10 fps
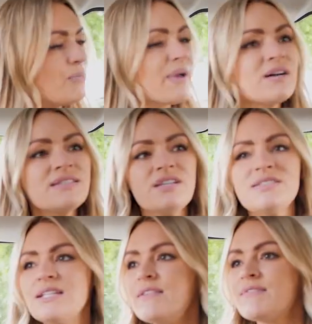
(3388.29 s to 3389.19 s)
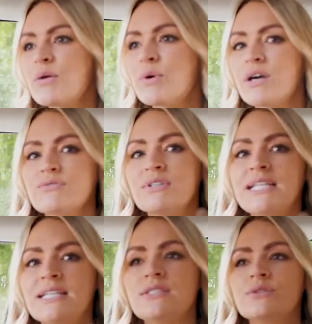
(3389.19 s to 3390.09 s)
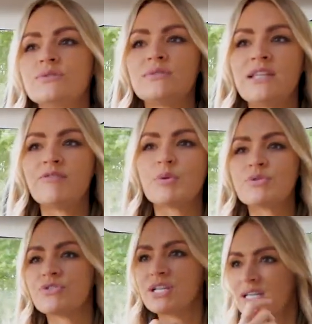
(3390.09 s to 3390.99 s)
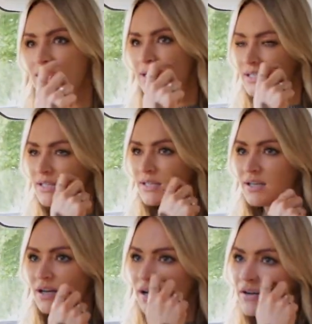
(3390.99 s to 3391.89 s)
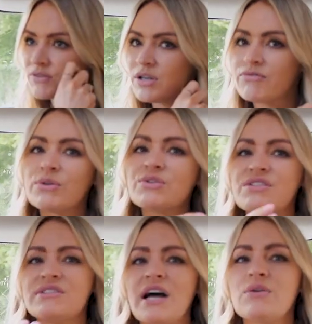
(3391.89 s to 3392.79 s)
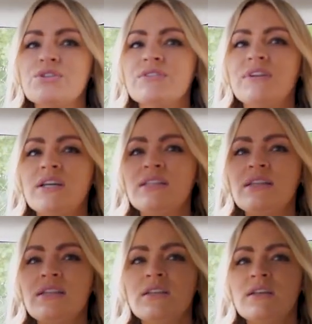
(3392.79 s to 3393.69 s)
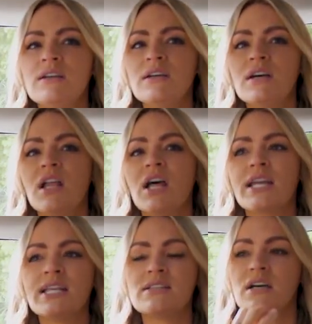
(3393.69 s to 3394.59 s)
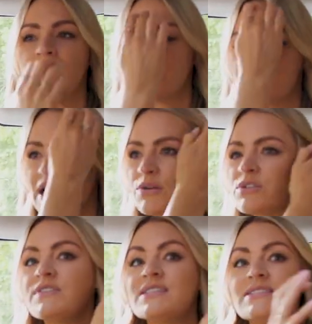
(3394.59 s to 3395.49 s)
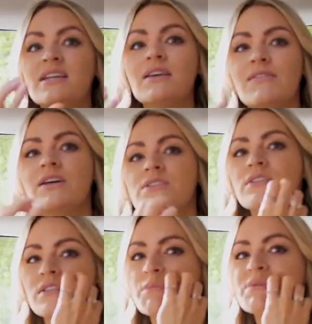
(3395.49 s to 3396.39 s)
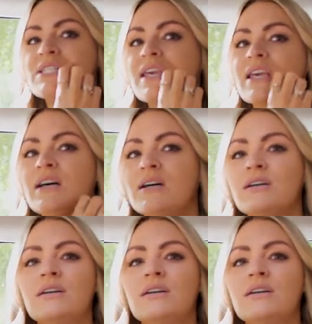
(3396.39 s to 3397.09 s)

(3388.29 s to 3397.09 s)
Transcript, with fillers: because I used to live there when I was really little, yep. Liverpool Street. I've got a real nostalgia for London, Yeah. like a, a nostalgia for the city of London in particular.